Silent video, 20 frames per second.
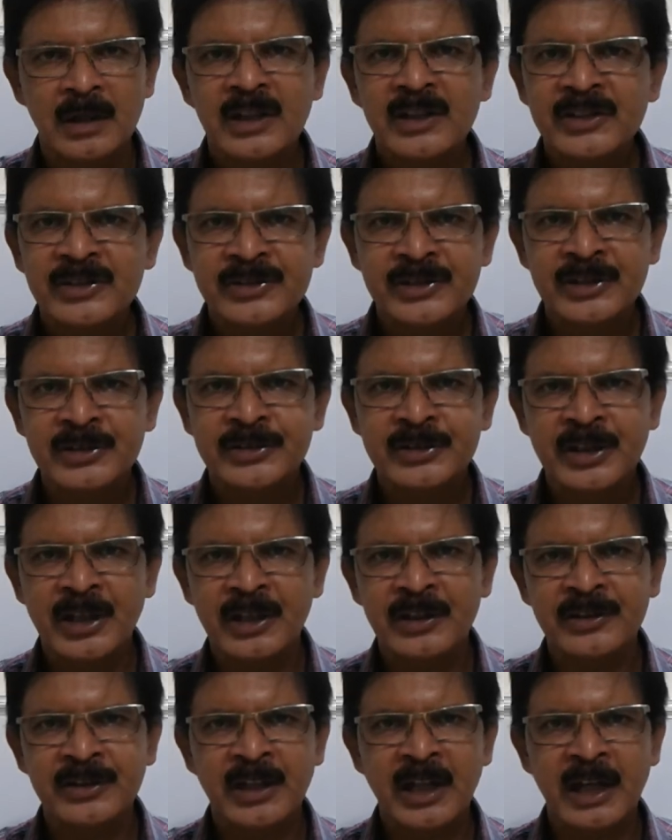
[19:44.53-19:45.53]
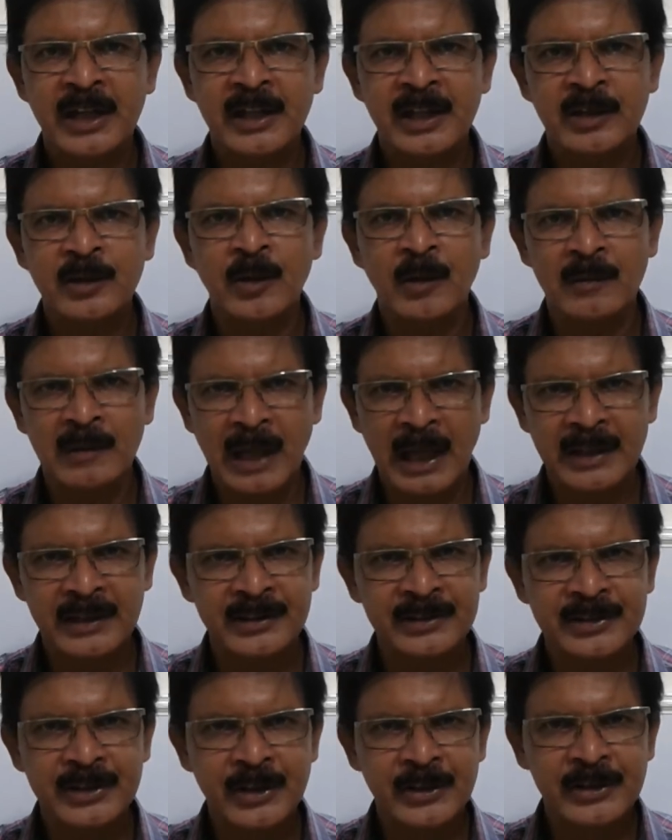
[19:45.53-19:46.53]
Is this crazy idea, you like
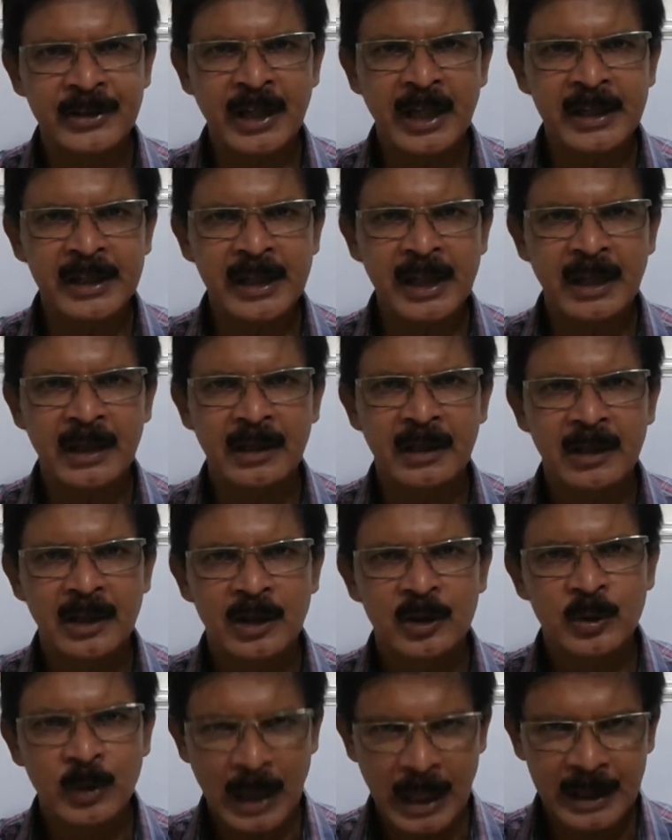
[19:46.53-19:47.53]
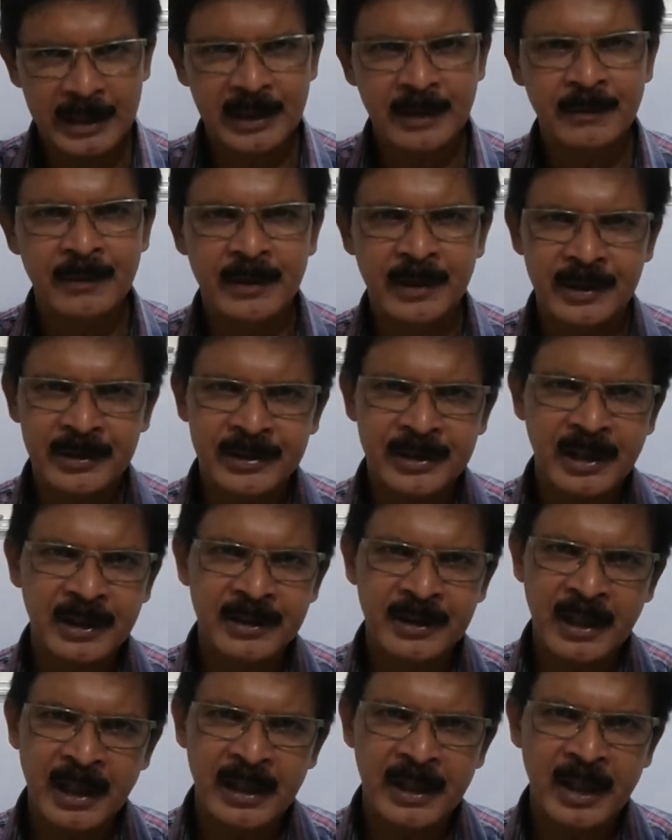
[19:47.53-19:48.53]
this crazy idea? You agree with this
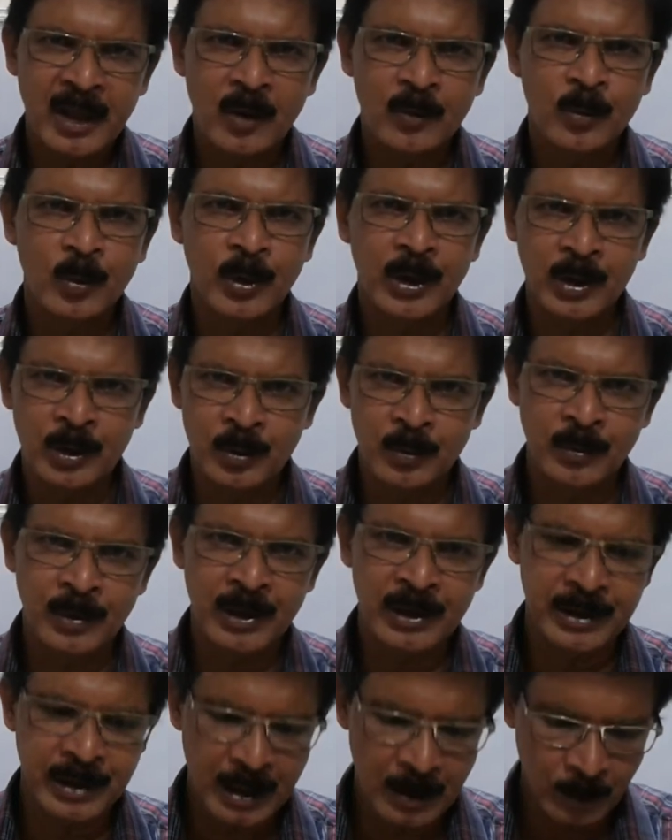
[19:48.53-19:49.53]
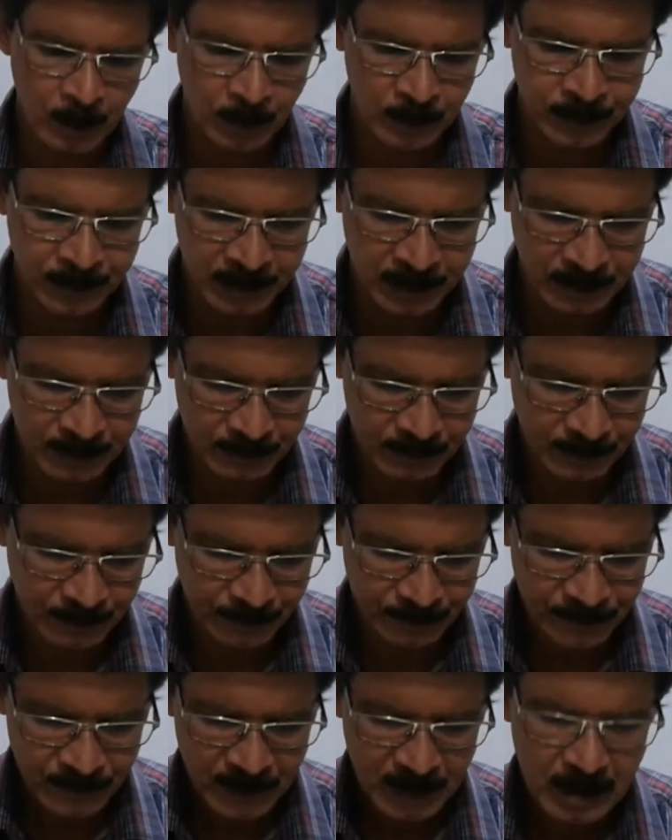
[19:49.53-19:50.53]
crazy idea of going to meet Dauphin?
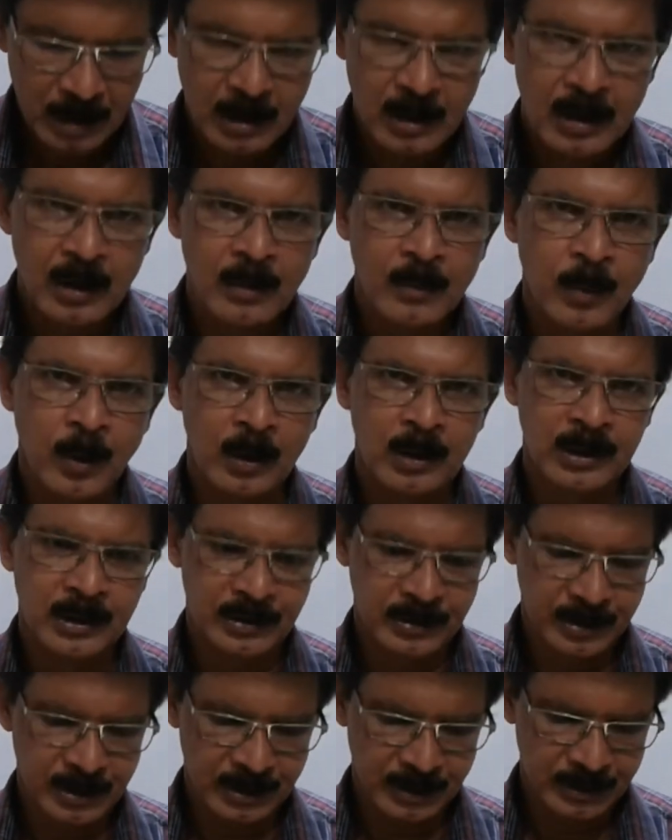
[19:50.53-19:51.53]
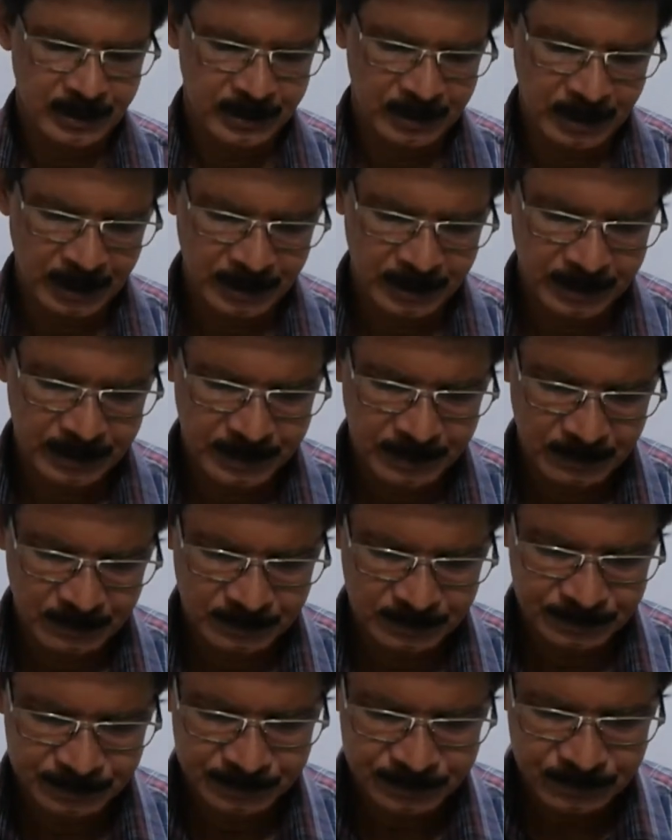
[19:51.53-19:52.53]
Poligny says
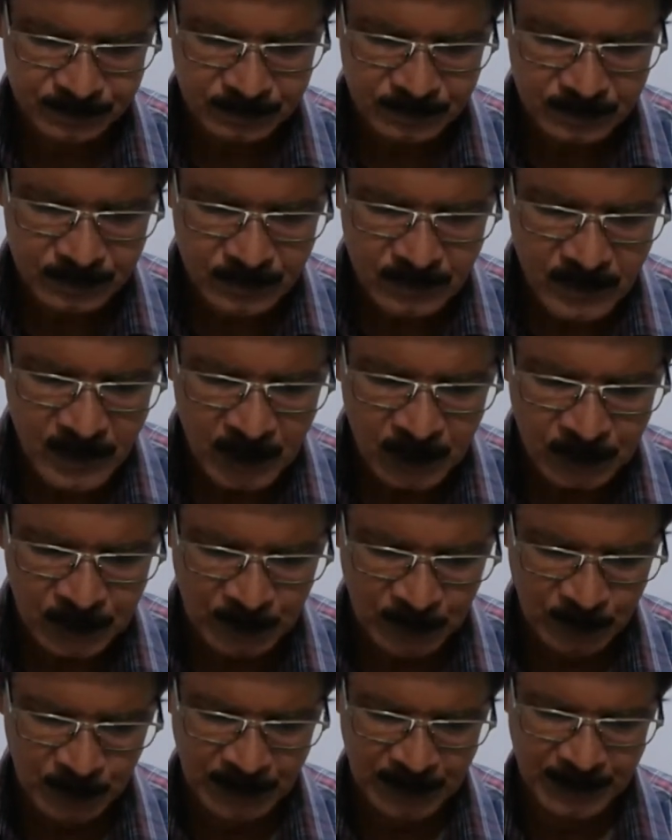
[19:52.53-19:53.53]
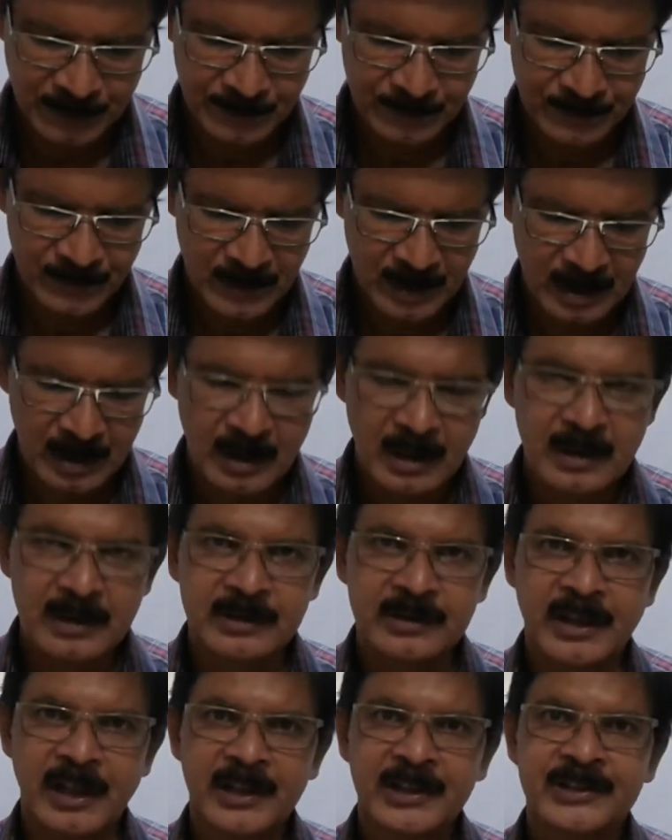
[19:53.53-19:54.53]
slowly,
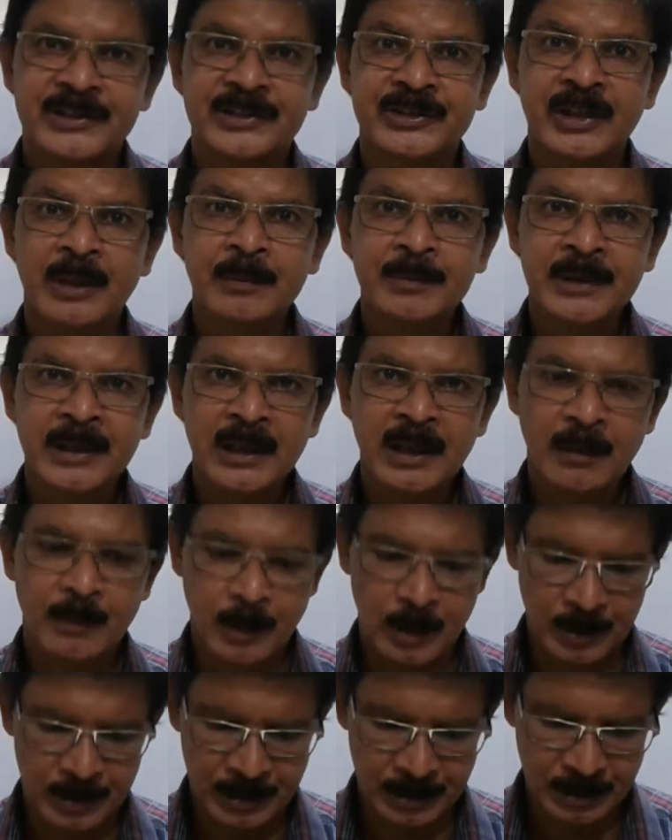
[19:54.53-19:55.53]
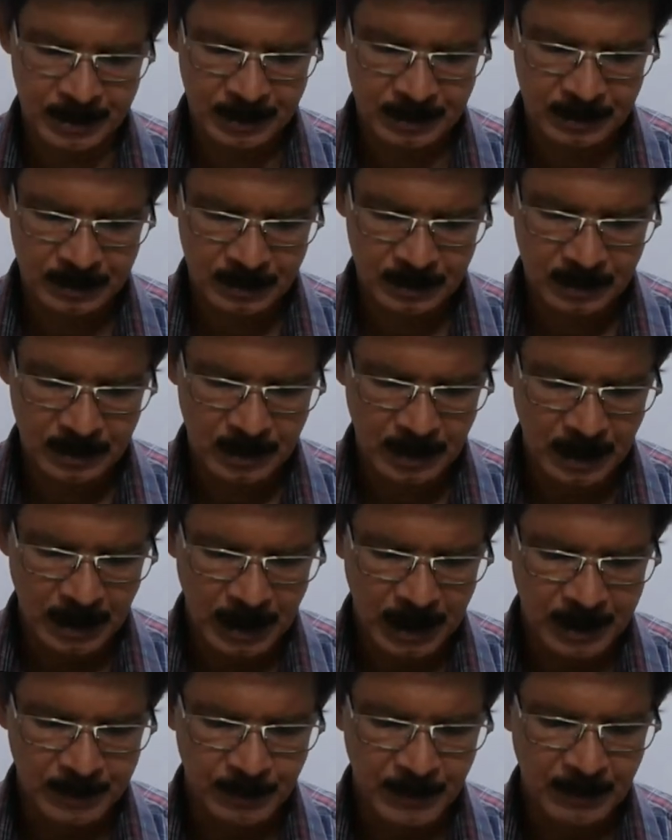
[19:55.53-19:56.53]
there is something about her.
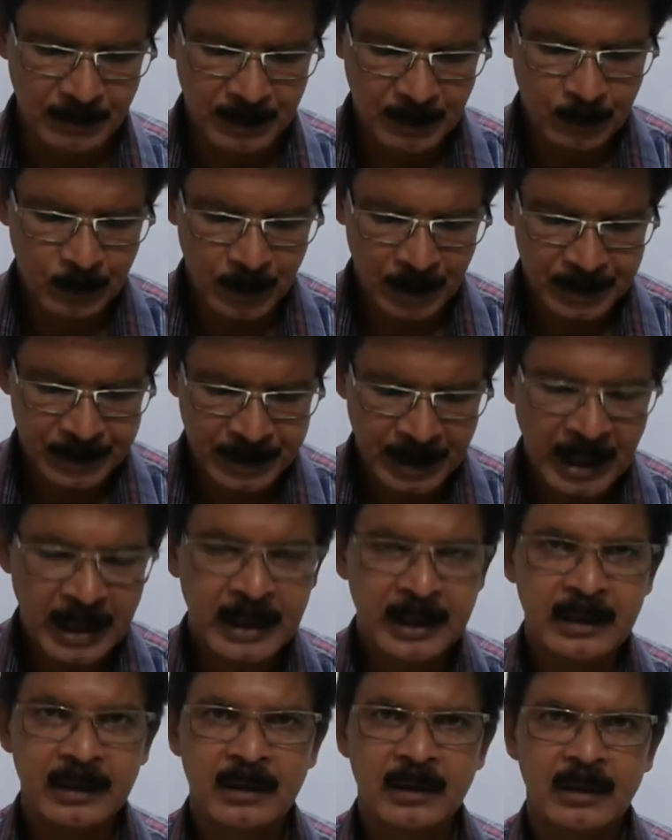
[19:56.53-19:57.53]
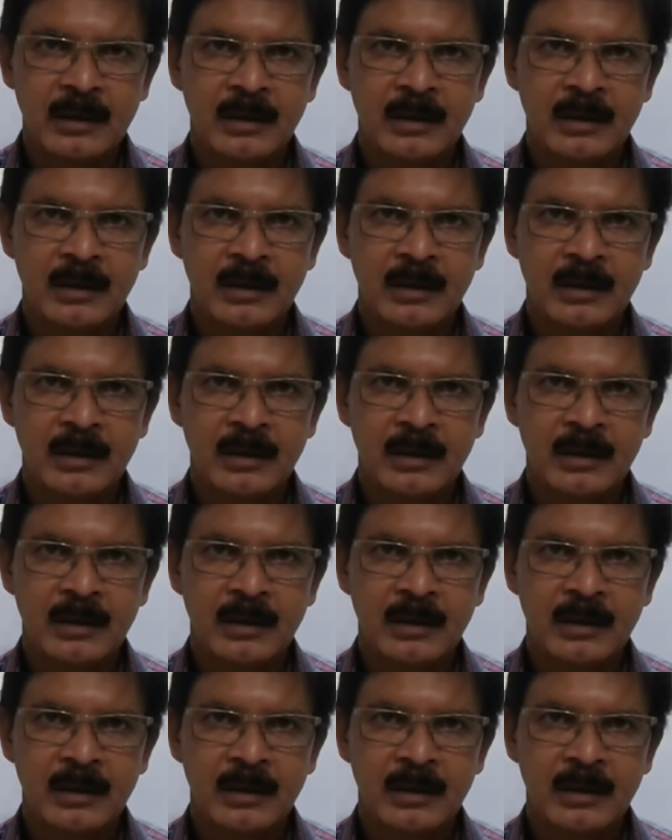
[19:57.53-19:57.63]
It may be worth trying.